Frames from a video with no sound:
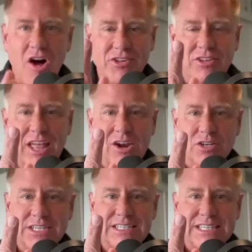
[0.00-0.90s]
oscillator
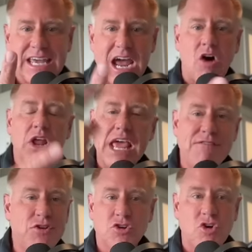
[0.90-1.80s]
says get out.
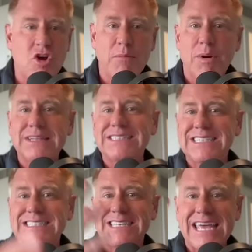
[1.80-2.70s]
If you turn on buttons
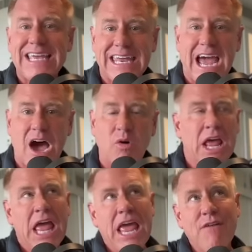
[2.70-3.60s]
that say get out,
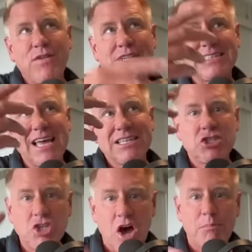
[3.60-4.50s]
if it says
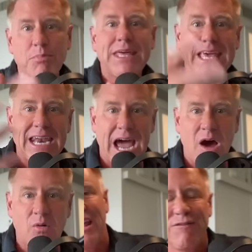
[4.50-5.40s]
dump, get
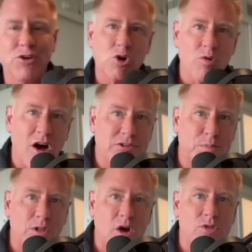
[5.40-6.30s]
out. If you cross
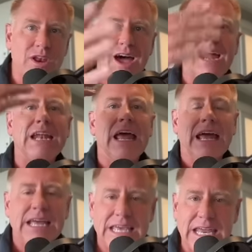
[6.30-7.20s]
below the nine,
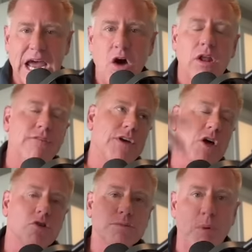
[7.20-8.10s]
get out. If it
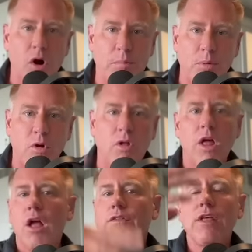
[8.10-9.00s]
goes purple,
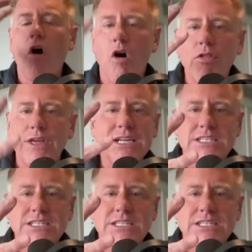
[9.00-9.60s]
all these